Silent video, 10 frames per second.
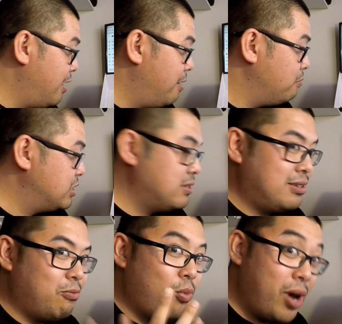which is
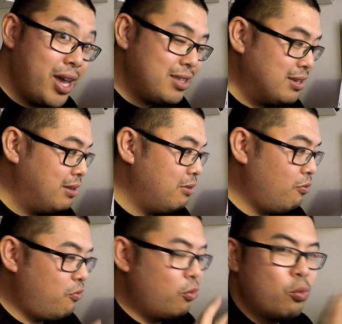the
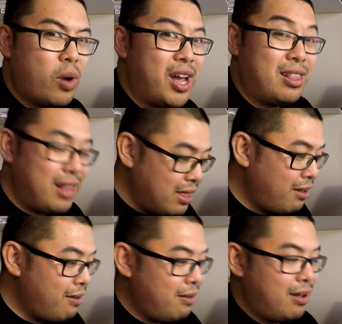full white
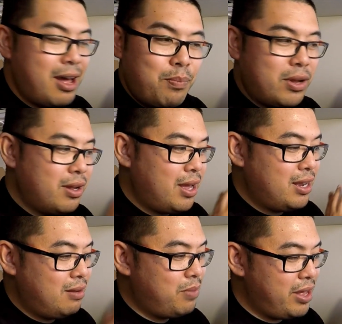leather upper
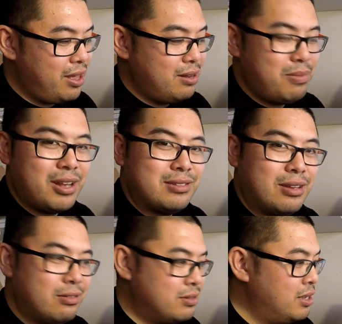and the black
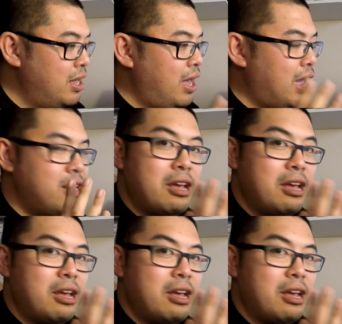soles, and they